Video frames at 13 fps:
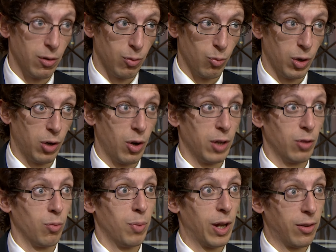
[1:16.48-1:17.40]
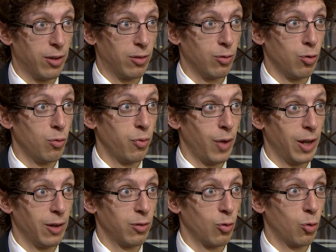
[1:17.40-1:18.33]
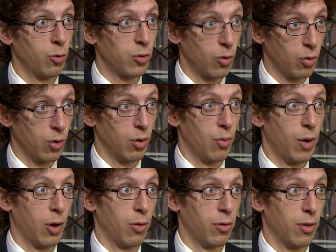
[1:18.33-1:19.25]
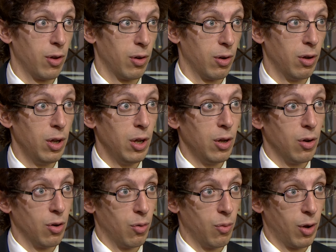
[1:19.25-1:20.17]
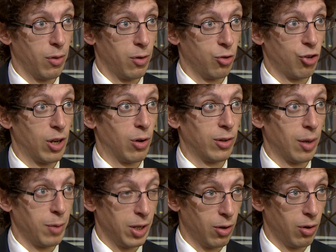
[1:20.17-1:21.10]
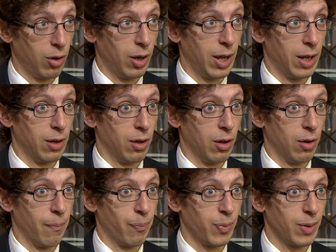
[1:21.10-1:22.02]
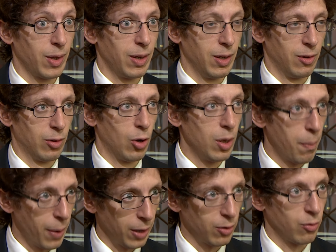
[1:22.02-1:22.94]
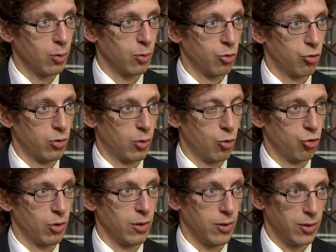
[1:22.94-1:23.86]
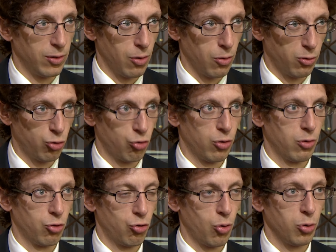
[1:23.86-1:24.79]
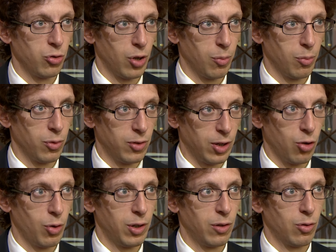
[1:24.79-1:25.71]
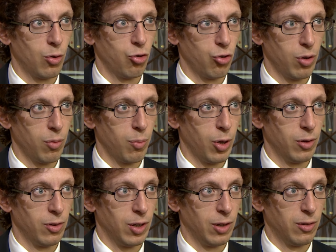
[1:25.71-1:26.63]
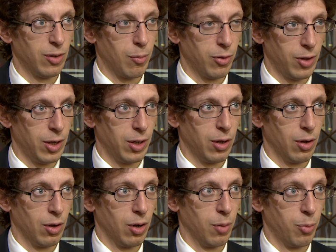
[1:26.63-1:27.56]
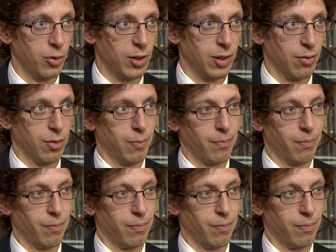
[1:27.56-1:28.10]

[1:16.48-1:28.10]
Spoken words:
We're going to build this new fence also around the Channel terminal. And it's only part of the solution. This is a short-term security solution, but it's something positive.